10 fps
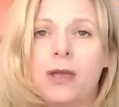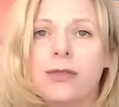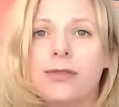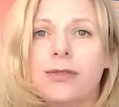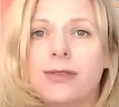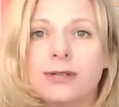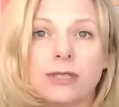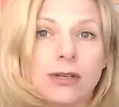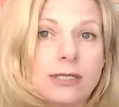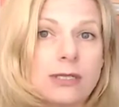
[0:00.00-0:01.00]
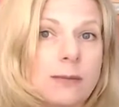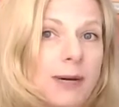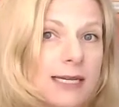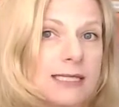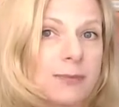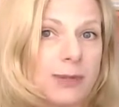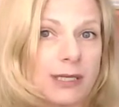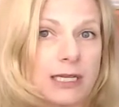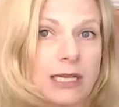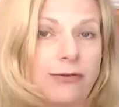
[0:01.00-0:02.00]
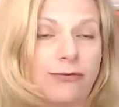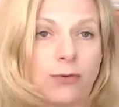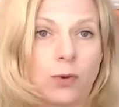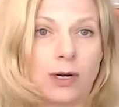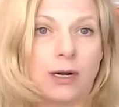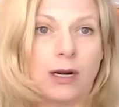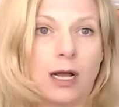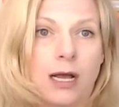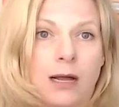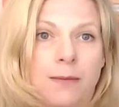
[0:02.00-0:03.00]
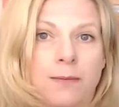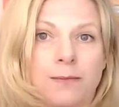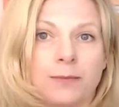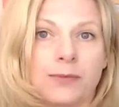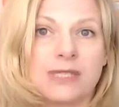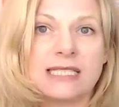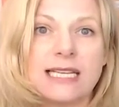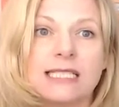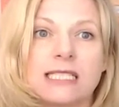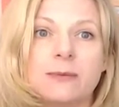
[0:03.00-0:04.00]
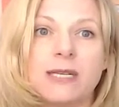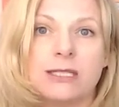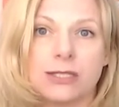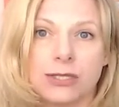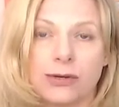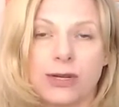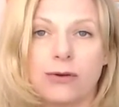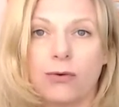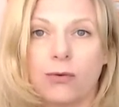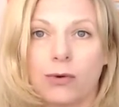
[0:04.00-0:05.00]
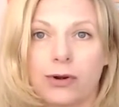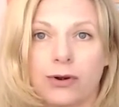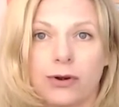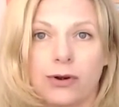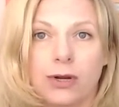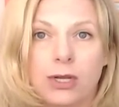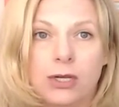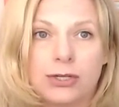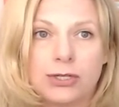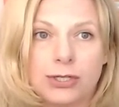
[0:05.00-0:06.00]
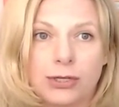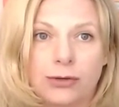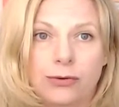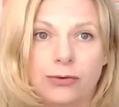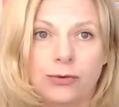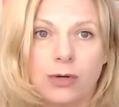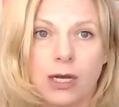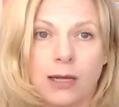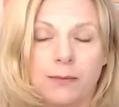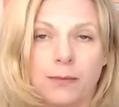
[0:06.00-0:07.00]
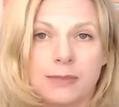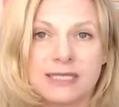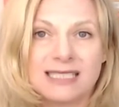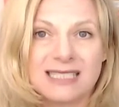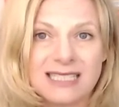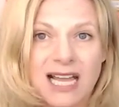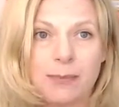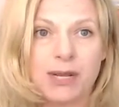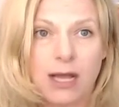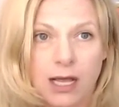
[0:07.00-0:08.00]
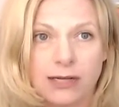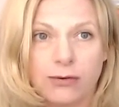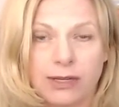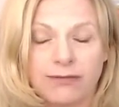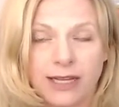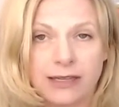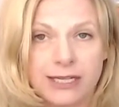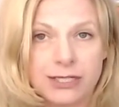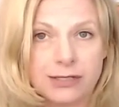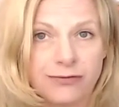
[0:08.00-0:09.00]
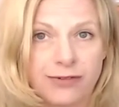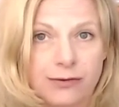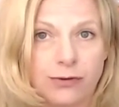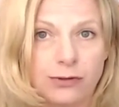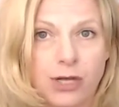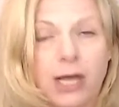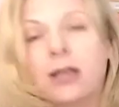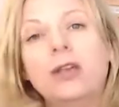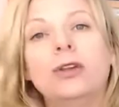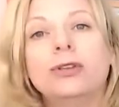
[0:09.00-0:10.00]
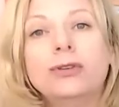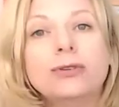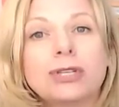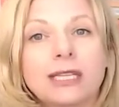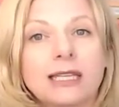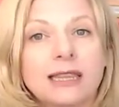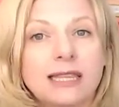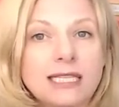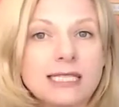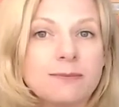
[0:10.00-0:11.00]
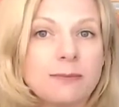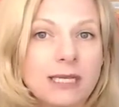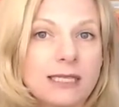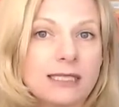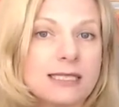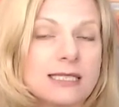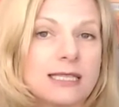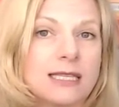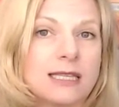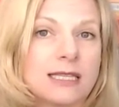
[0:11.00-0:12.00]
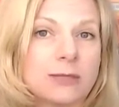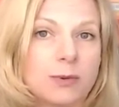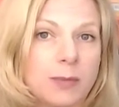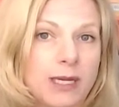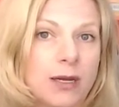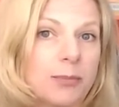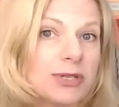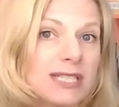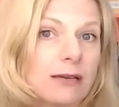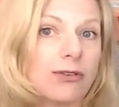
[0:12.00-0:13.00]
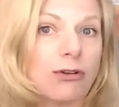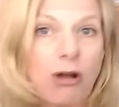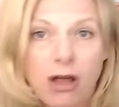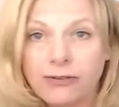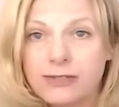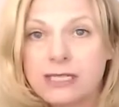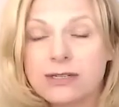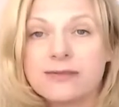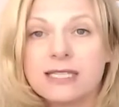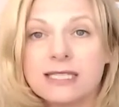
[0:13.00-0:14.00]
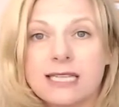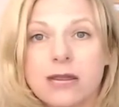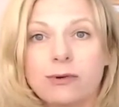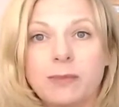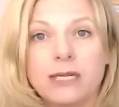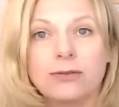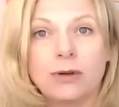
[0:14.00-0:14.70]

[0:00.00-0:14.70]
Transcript: There's also the possibility for states to be sued in order to stop an ongoing violation of federal law. Usually this means this would be a particular officer of the state would be